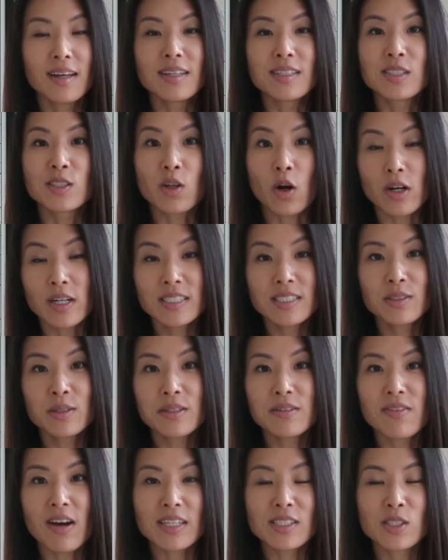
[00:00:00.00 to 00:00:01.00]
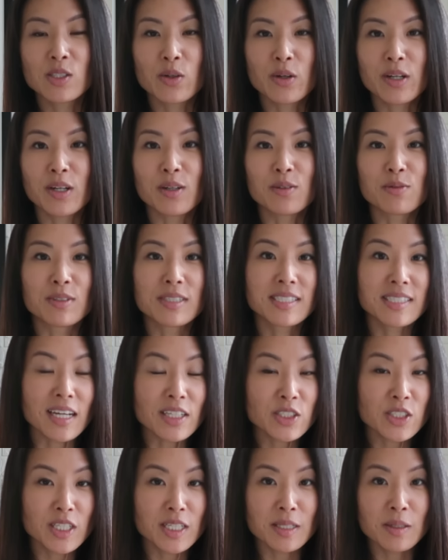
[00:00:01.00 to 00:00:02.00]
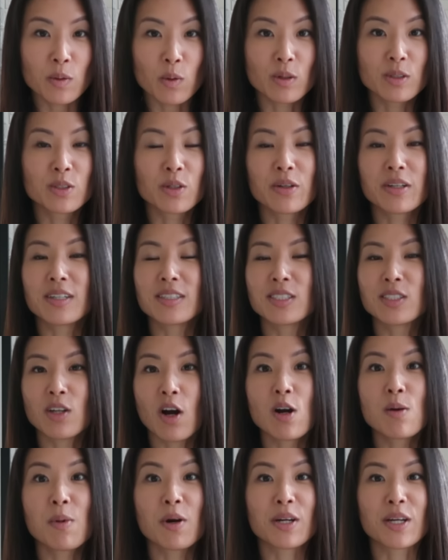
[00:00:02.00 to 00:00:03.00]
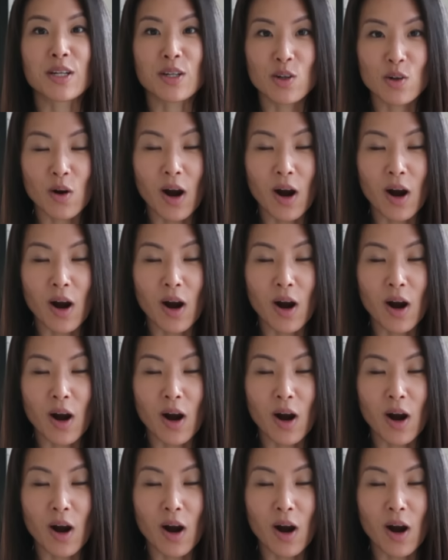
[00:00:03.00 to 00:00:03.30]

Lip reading: starting to invest during a recession or during a stock market